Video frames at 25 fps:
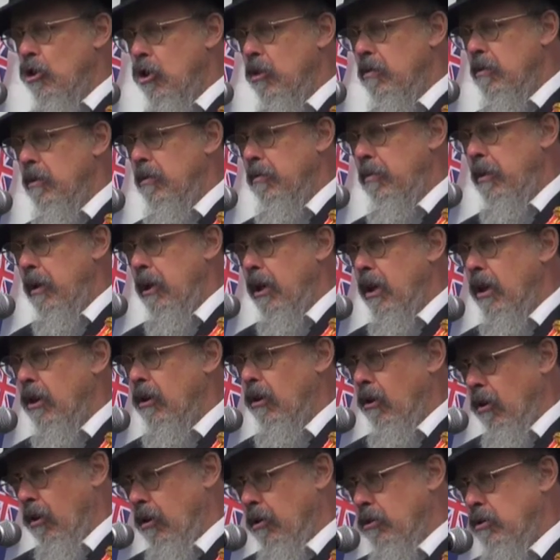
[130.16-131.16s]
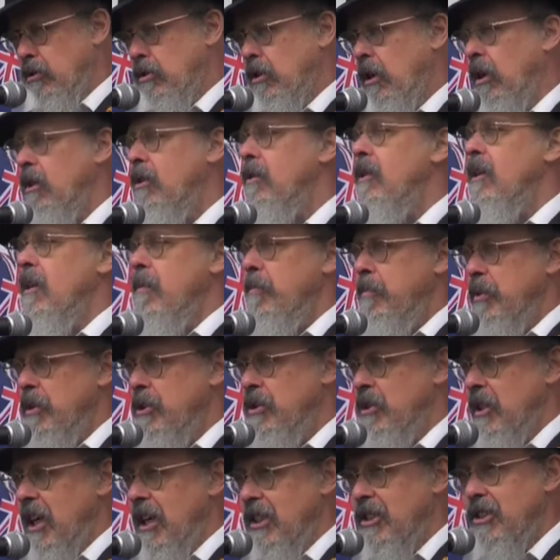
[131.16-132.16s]
had a sickness and he was um,
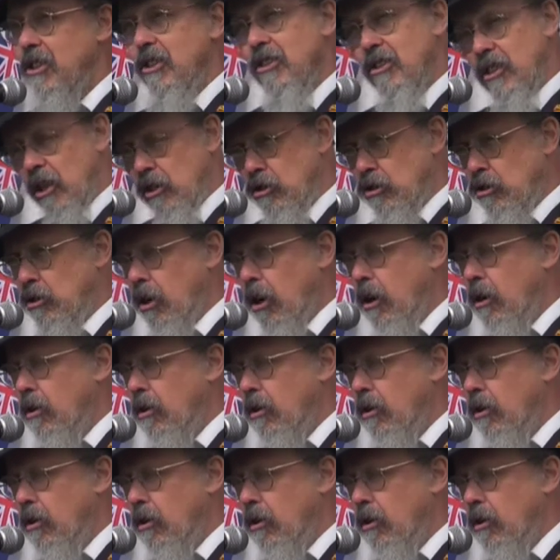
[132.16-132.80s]
unable to come to